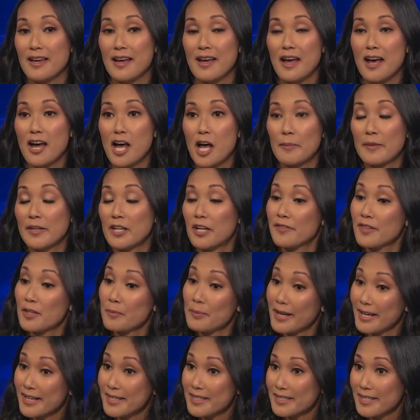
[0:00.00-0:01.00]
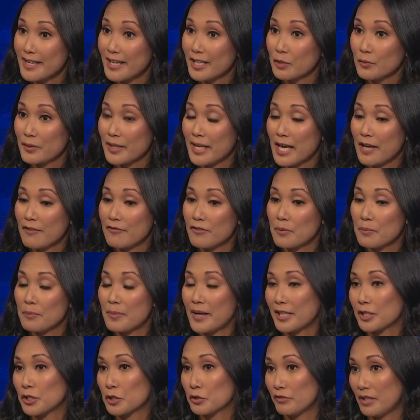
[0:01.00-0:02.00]
And on the buy side, we have a
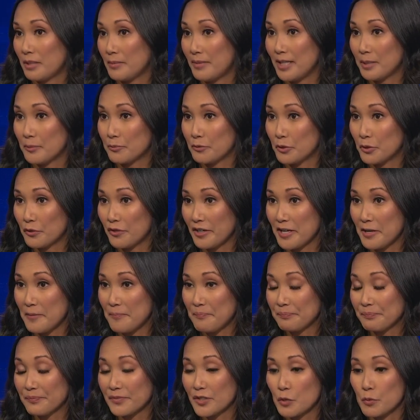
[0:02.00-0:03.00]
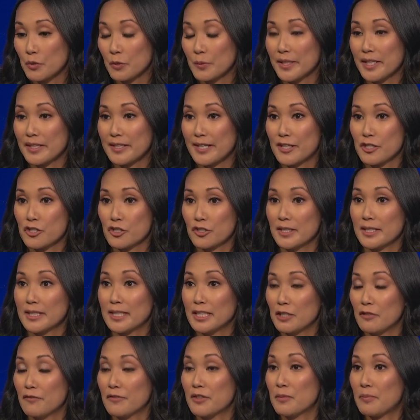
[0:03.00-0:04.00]
buyer rebate program where we can actually
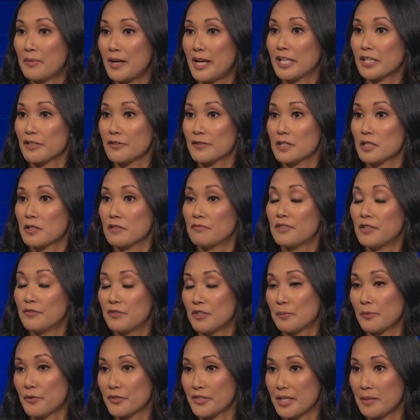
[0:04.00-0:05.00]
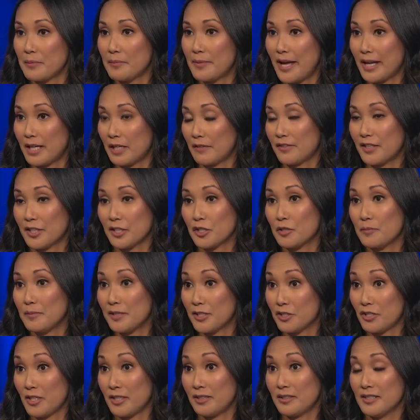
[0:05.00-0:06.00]
give the buyers 50% back of the
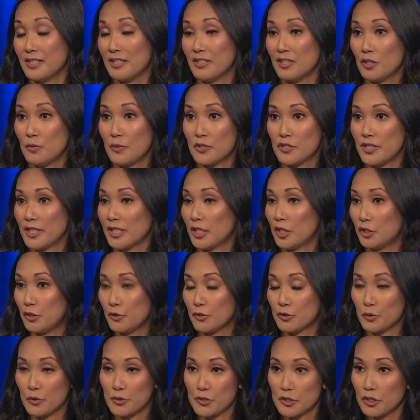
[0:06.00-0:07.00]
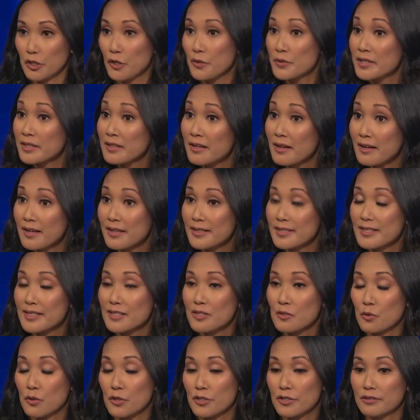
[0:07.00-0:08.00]
commission, which they can use towards closing
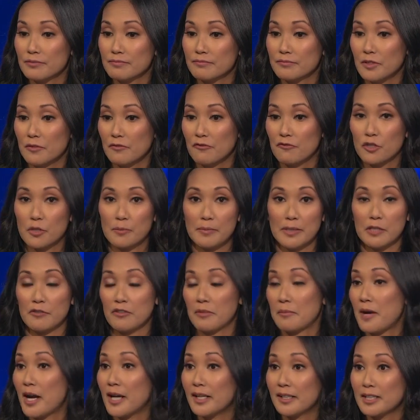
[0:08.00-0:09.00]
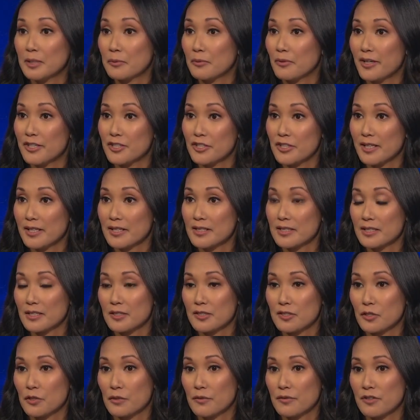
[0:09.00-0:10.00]
costs or for a big remodeling project.
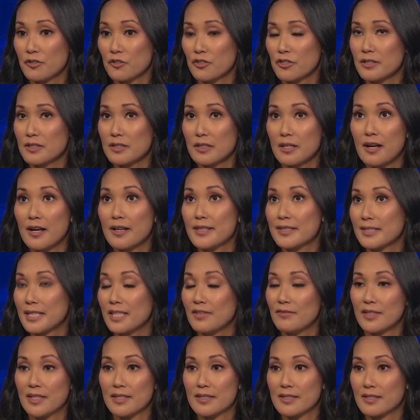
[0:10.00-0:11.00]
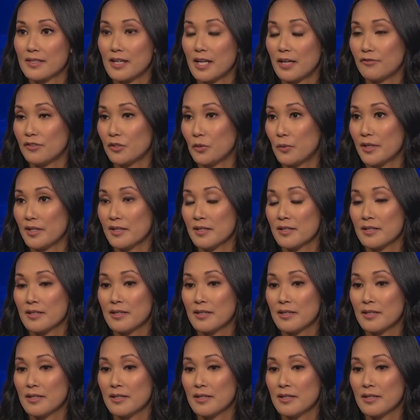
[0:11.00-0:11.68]
So there's just cost savings everywhere.